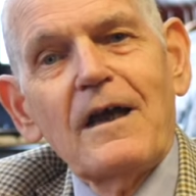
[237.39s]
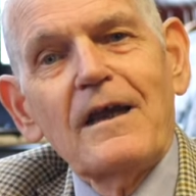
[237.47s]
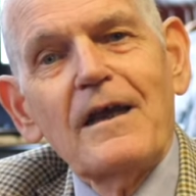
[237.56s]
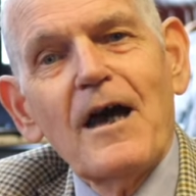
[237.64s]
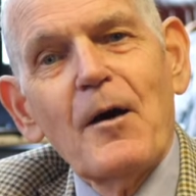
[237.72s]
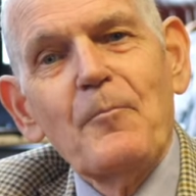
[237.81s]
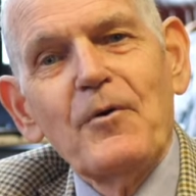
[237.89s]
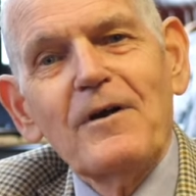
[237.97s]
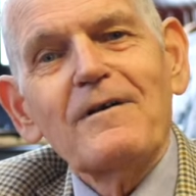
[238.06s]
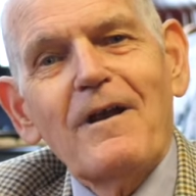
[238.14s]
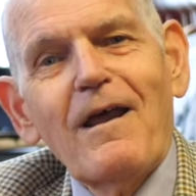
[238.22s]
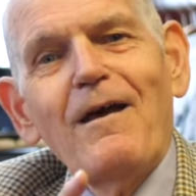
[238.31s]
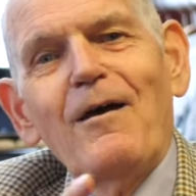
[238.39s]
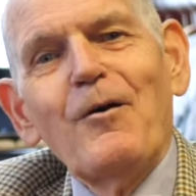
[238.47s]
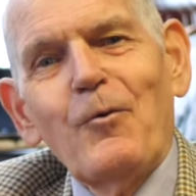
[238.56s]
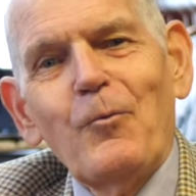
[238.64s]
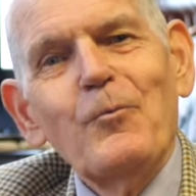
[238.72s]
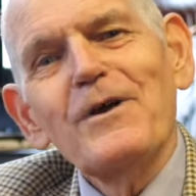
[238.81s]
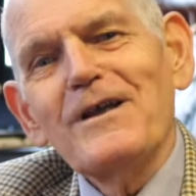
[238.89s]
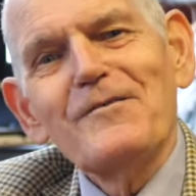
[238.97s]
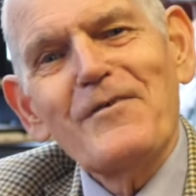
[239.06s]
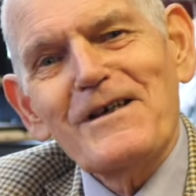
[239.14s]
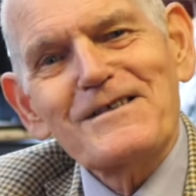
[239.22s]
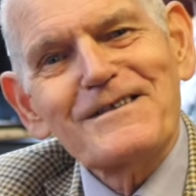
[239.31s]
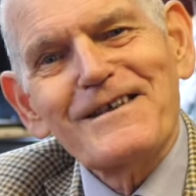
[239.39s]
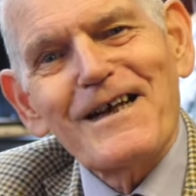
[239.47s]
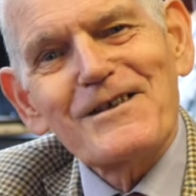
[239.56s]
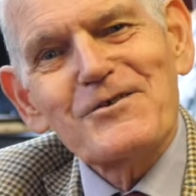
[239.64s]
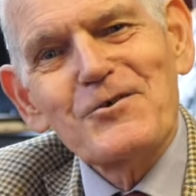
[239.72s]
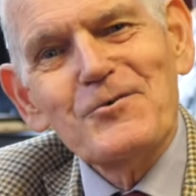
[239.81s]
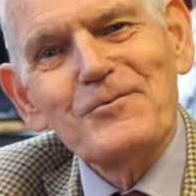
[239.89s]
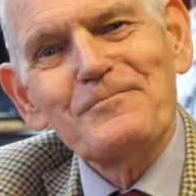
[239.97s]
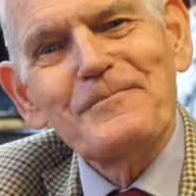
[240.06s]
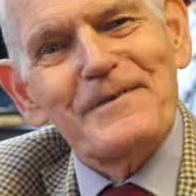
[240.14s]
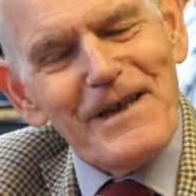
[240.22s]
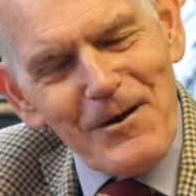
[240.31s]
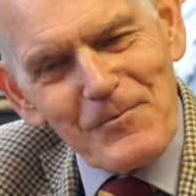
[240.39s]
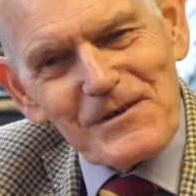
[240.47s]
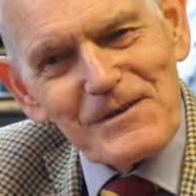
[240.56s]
Yeah, but we invented that too. That